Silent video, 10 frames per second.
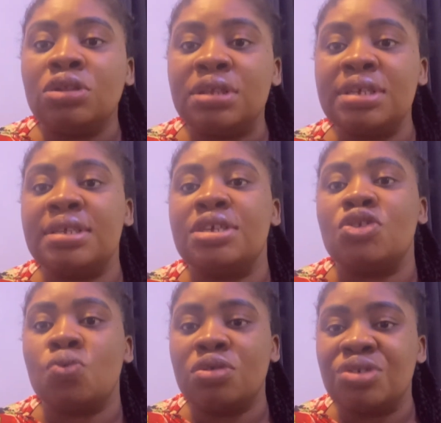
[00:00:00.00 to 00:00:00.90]
this
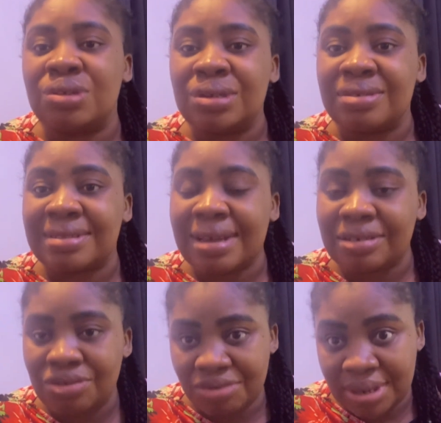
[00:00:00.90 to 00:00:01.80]
is what you need to
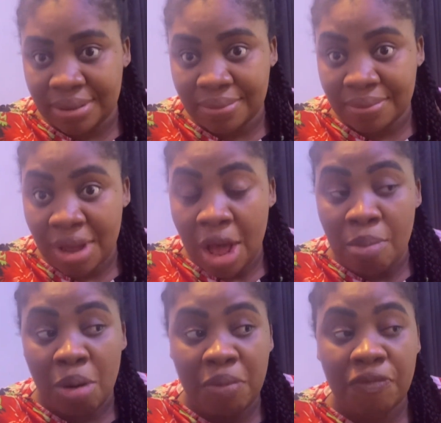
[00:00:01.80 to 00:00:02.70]
start doing.
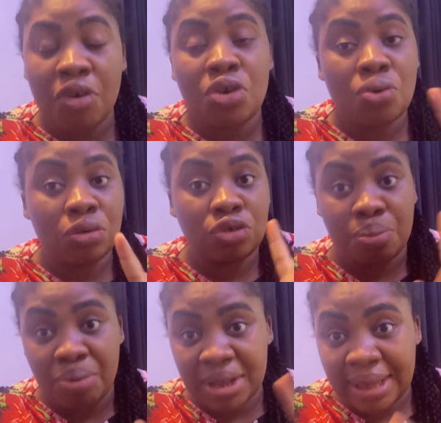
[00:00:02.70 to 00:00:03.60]
But before you go to
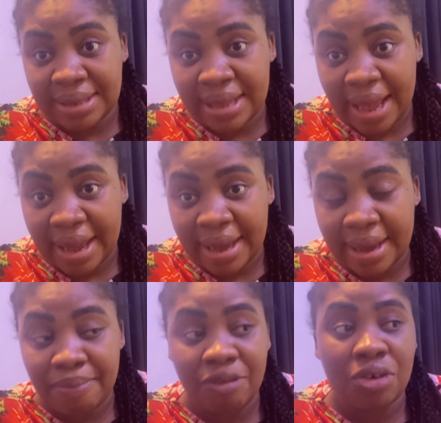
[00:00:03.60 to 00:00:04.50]
break that egg,
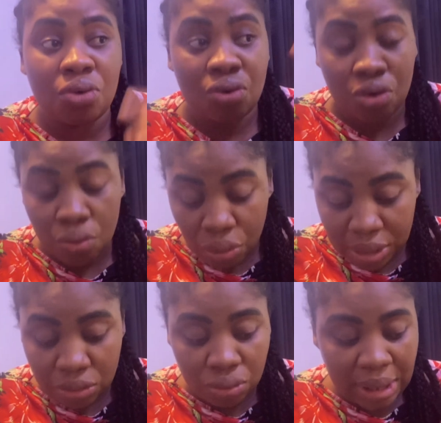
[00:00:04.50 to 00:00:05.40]
before you go
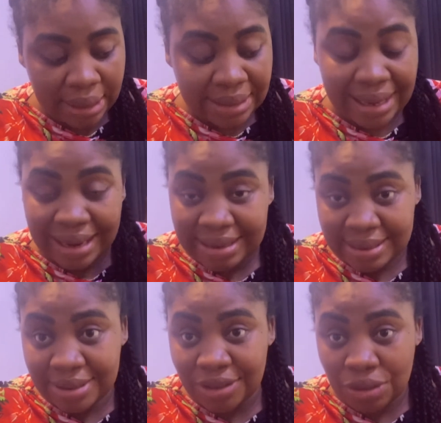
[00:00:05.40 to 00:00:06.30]
to that
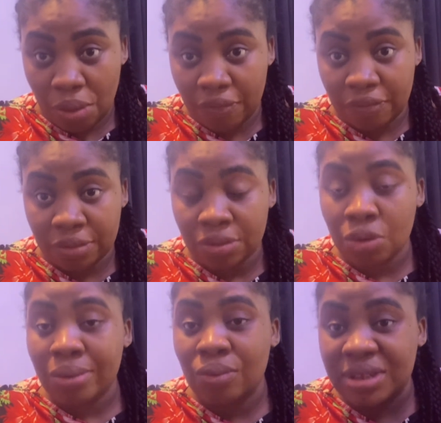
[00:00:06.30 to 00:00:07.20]
cleansing stuff
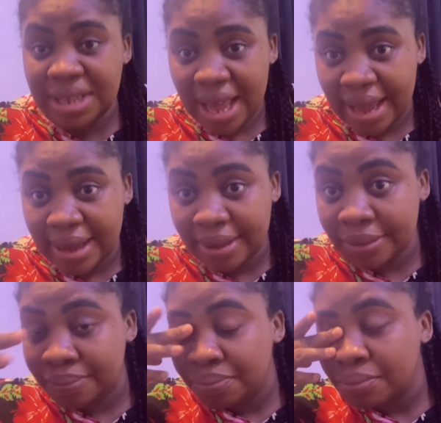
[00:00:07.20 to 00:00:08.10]
with egg,
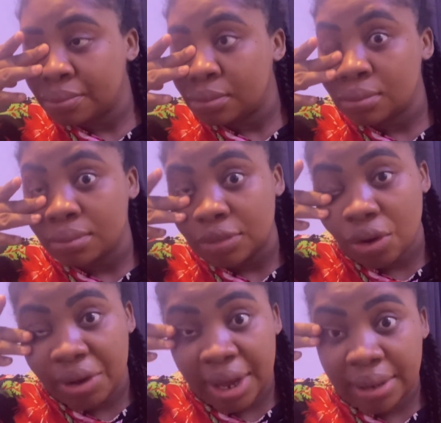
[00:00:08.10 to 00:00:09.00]

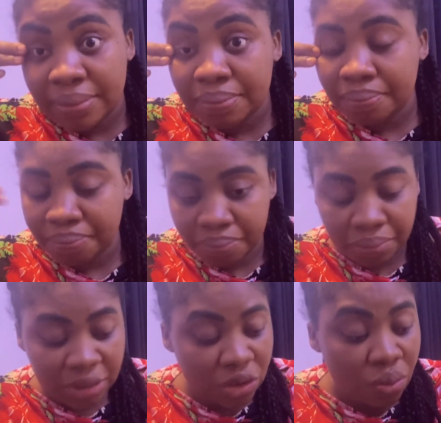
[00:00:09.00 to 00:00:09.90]
okay,
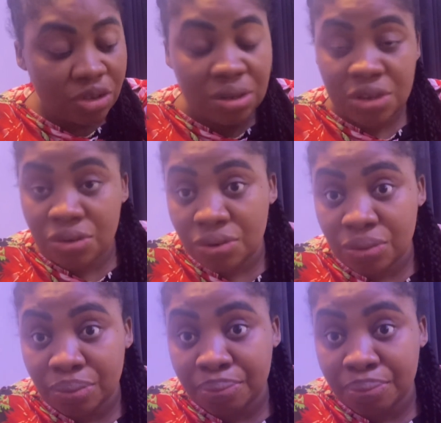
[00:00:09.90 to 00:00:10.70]
this is what you need to do.